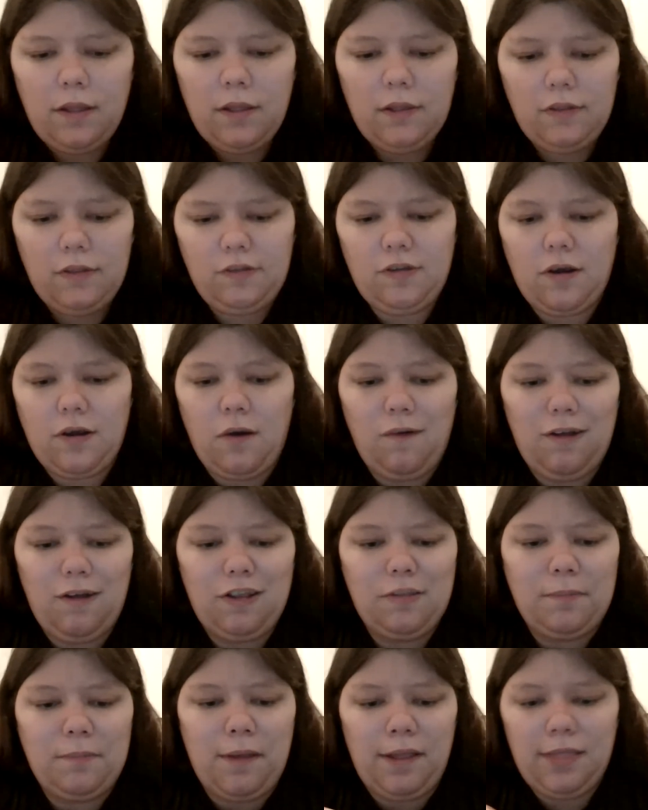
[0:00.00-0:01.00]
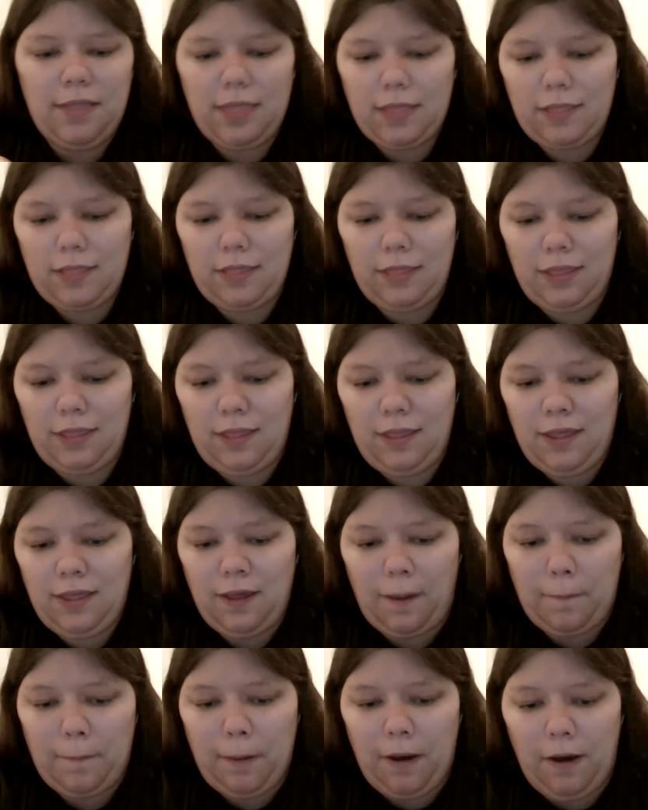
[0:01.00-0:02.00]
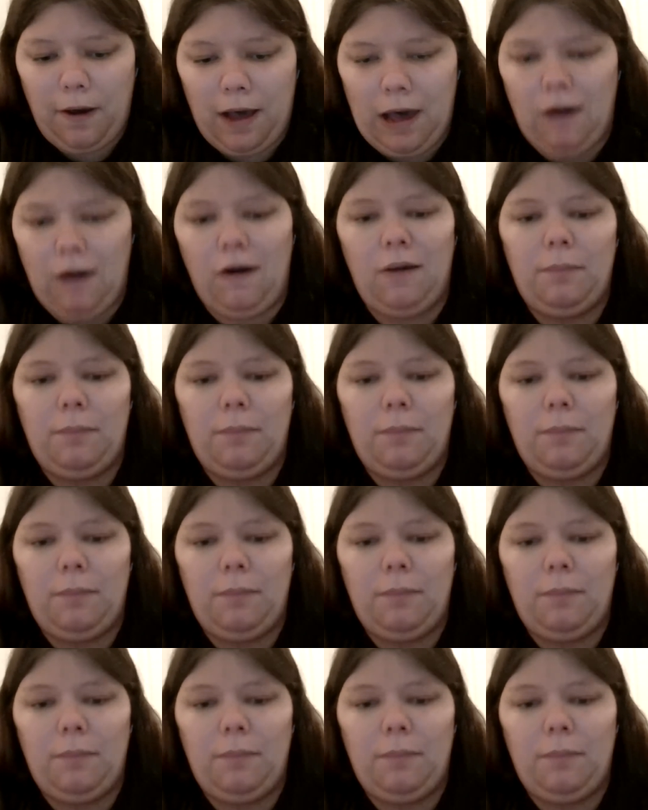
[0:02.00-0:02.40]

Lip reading: So it's basically about how I